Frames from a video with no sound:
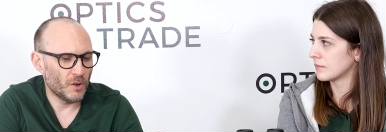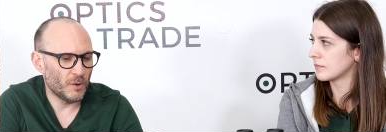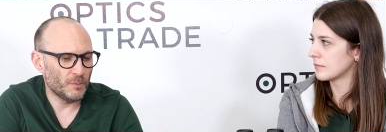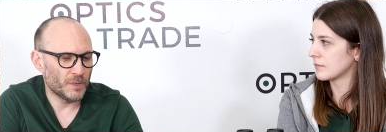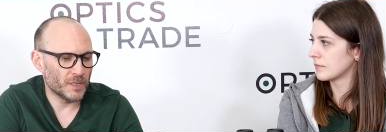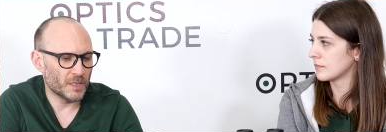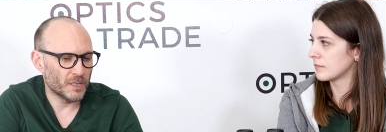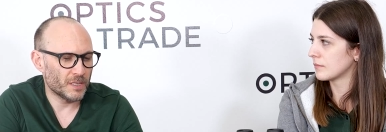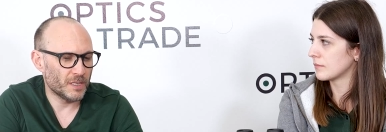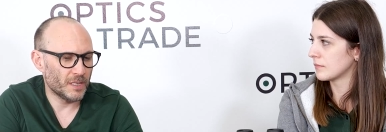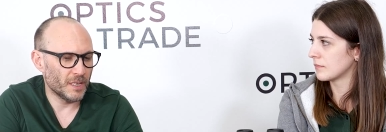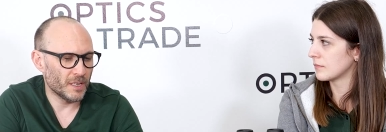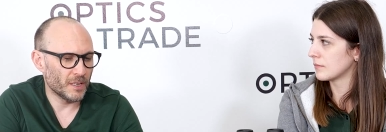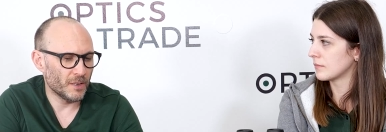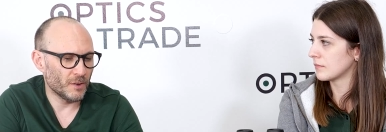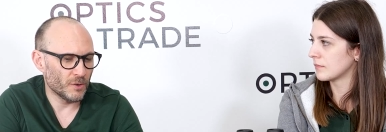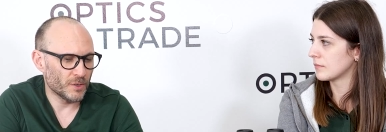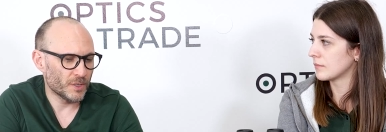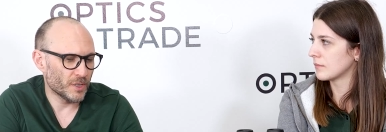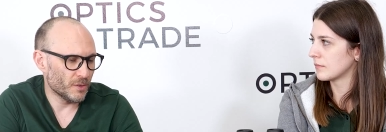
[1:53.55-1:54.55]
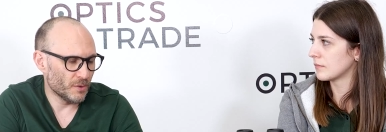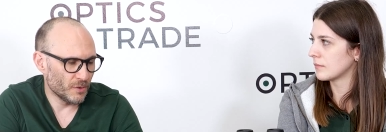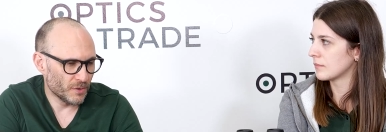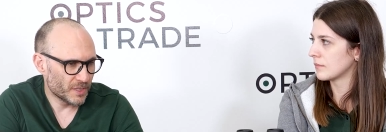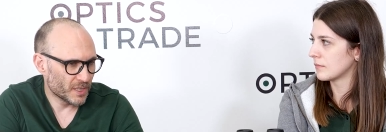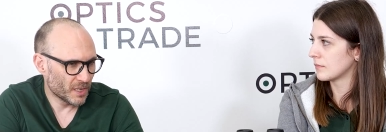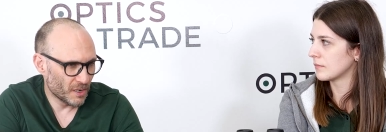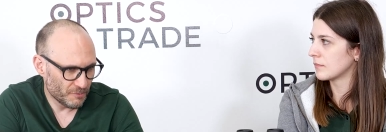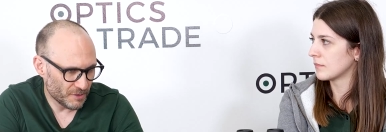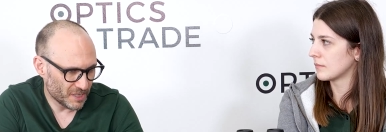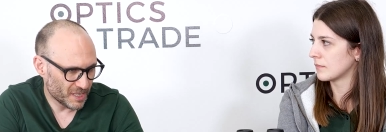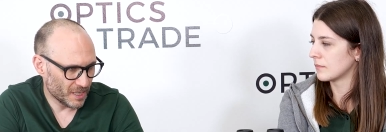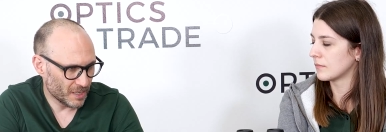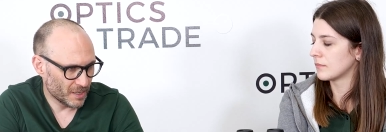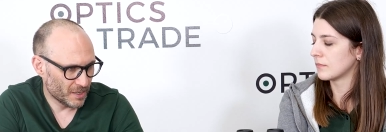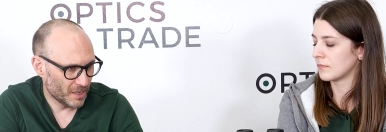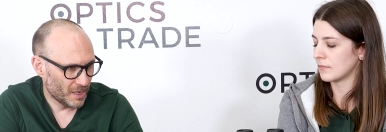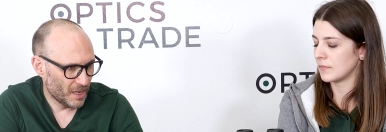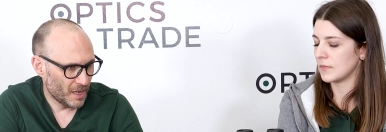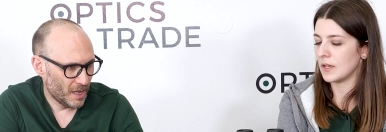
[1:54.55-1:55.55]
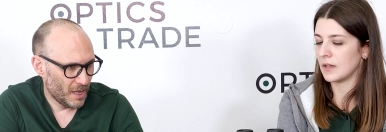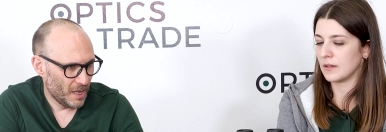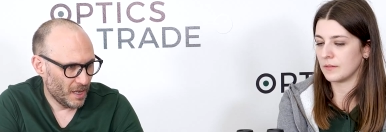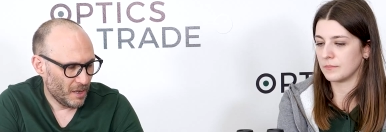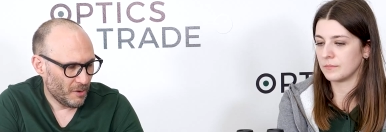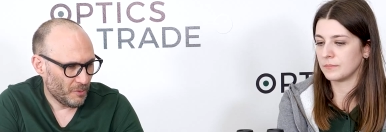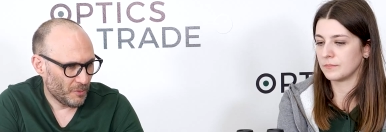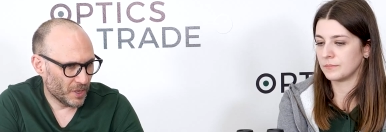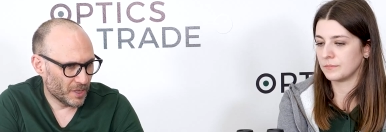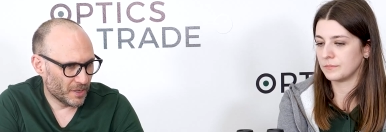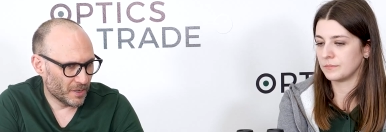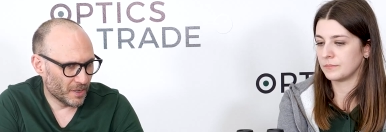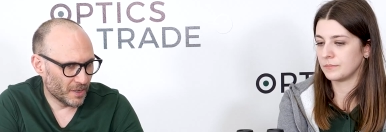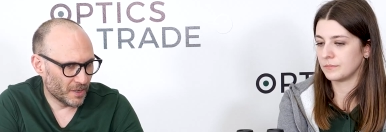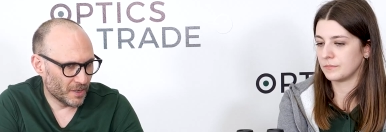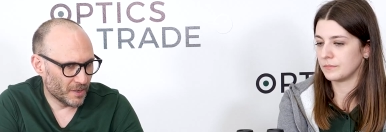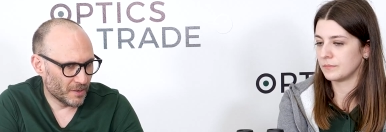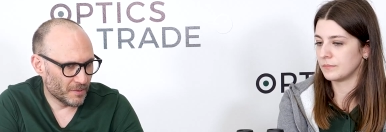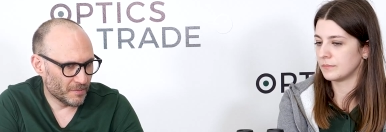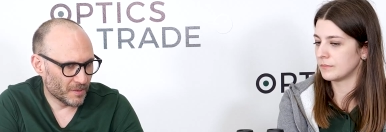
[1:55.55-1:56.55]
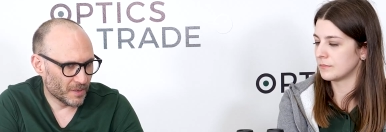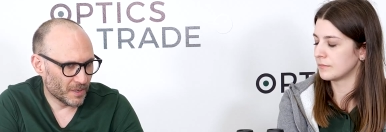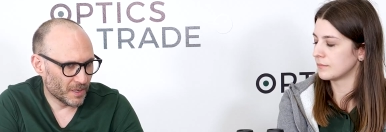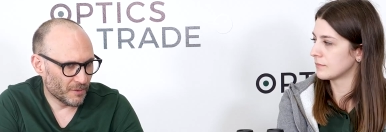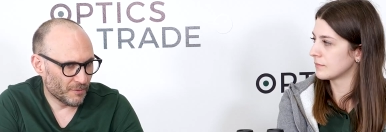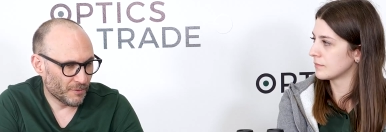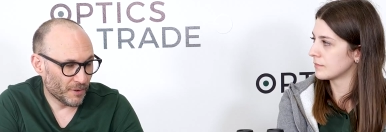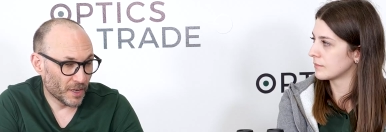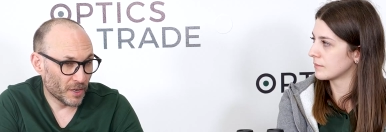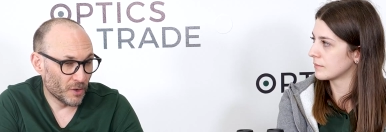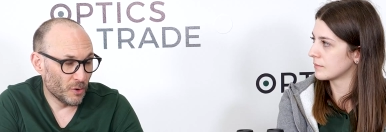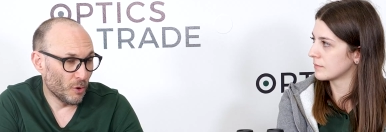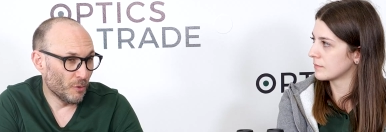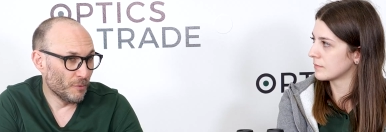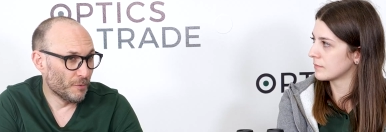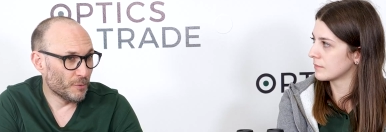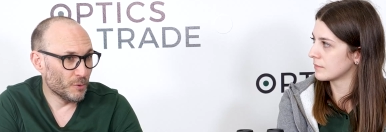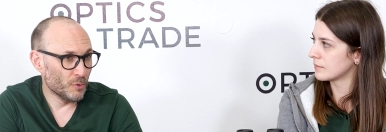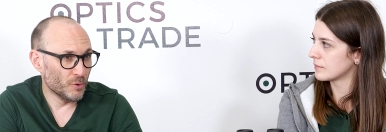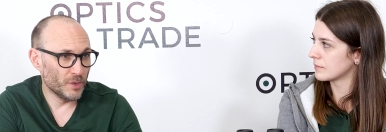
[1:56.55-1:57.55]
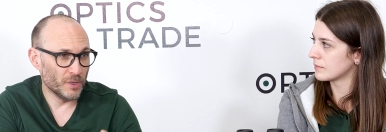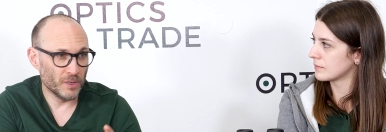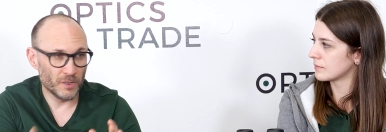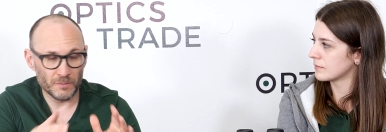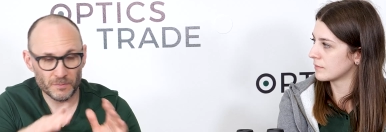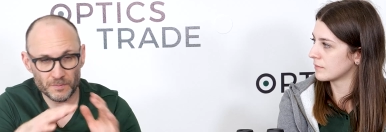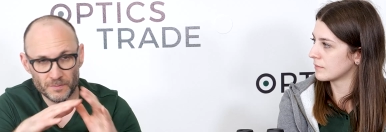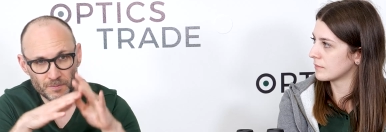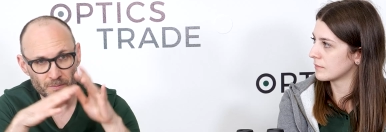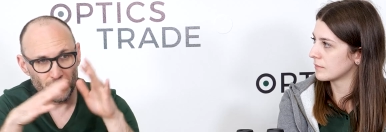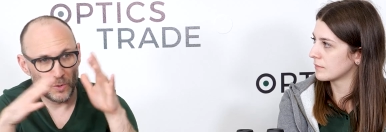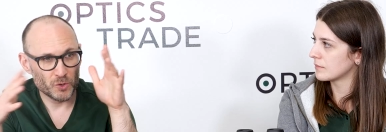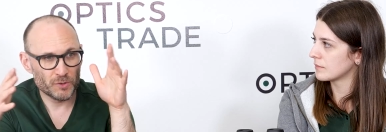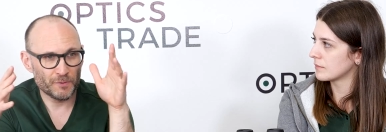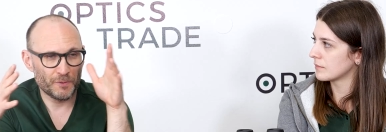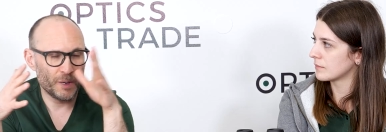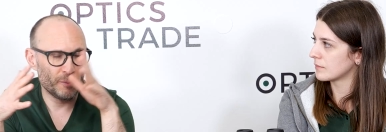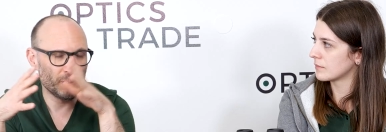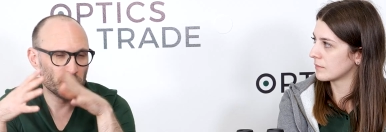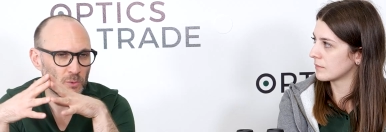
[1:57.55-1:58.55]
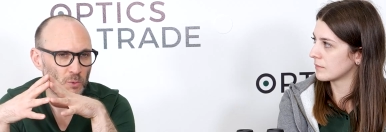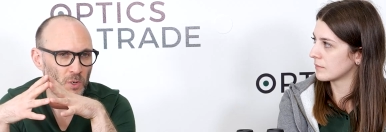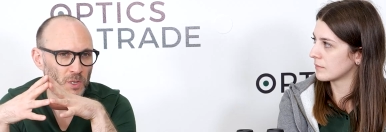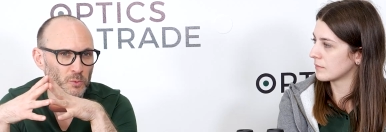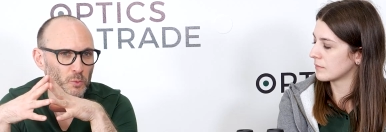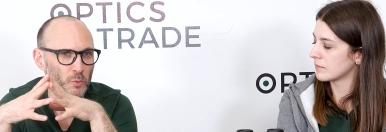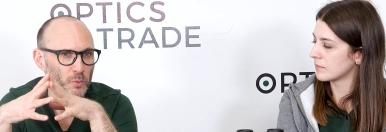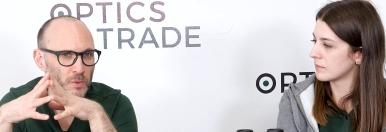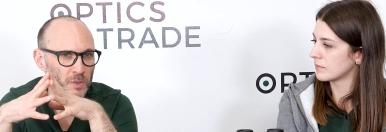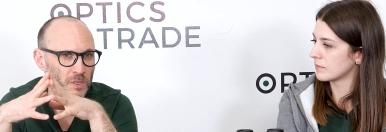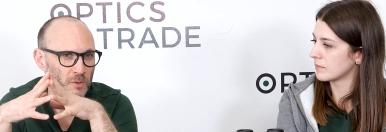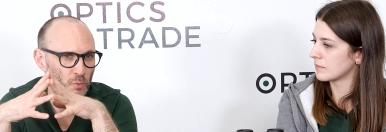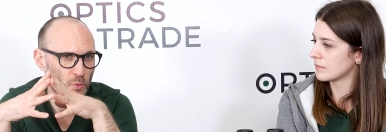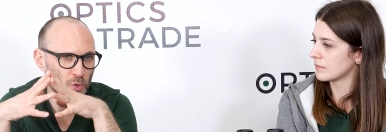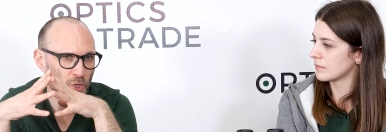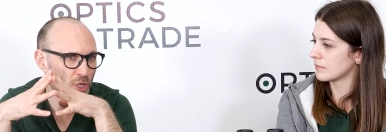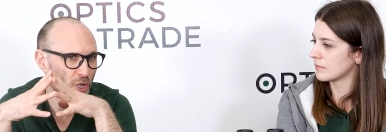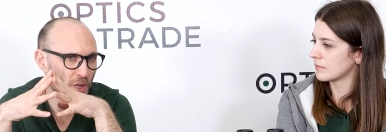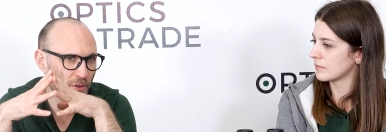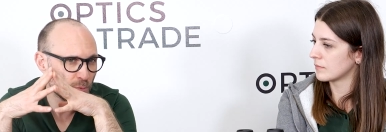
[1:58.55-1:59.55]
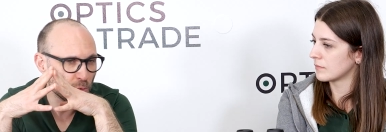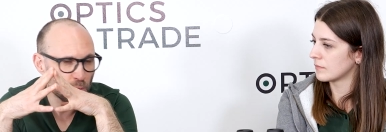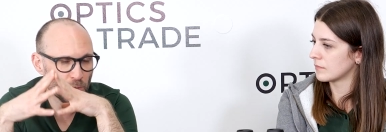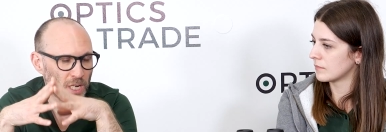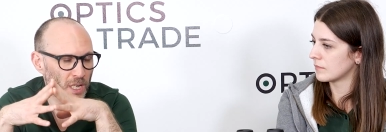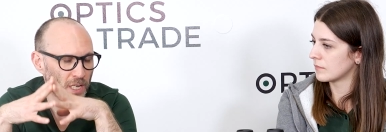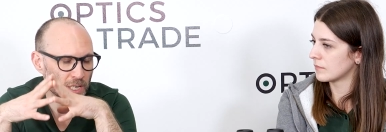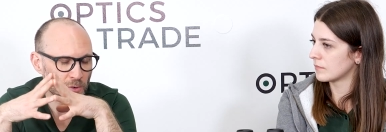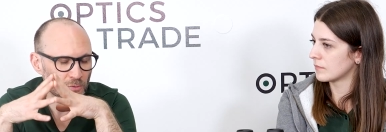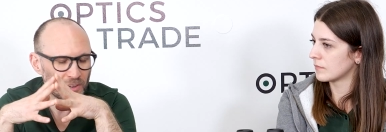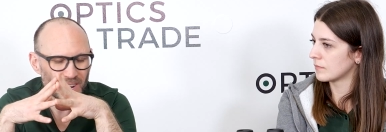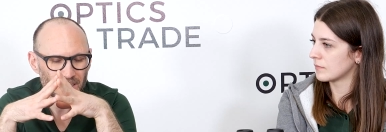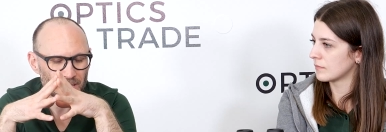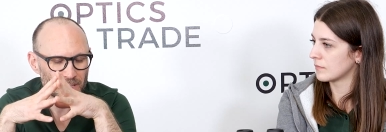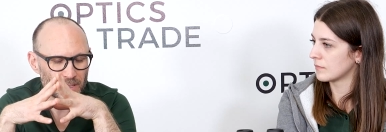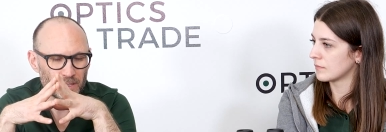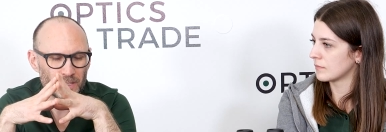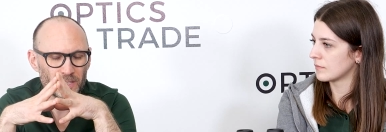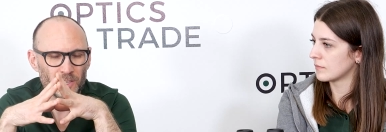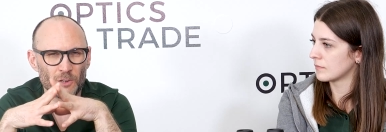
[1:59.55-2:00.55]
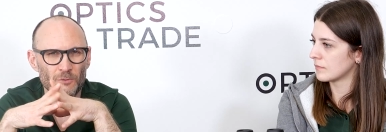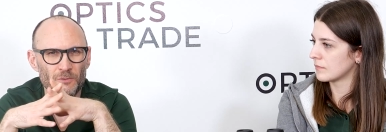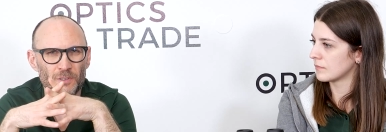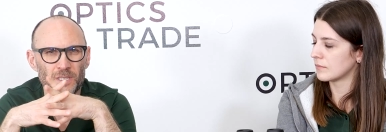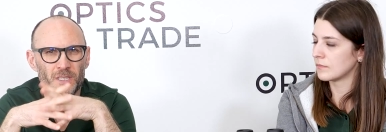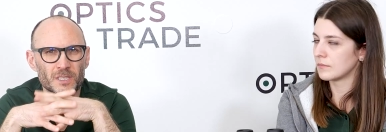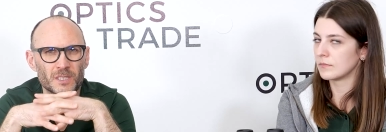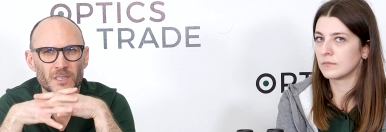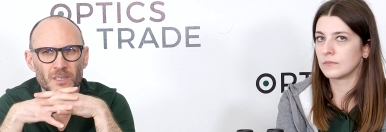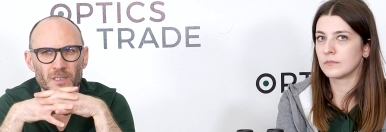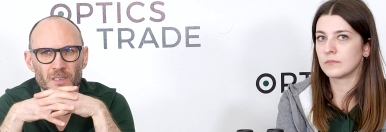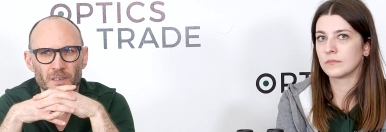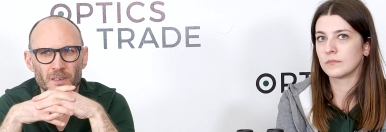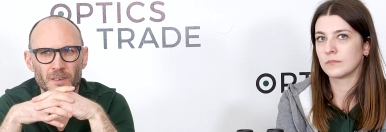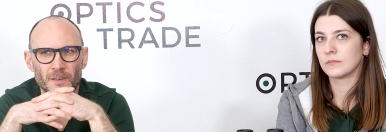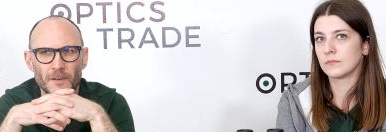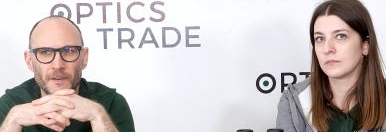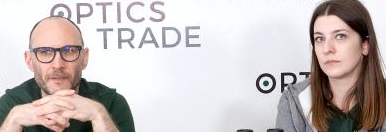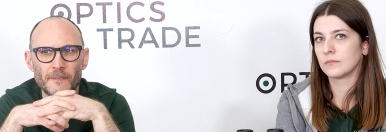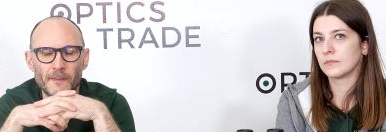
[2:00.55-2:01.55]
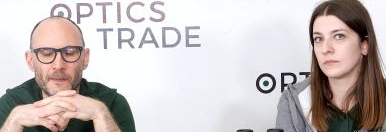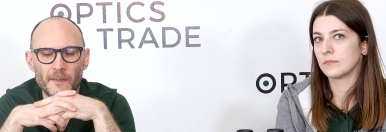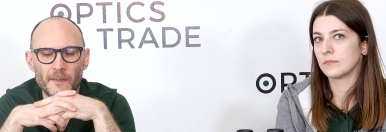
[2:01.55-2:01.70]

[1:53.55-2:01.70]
Speaker 1: optics, they also don't service it. Yeah. But uh, if I go through the most famous ones which have really great service uh,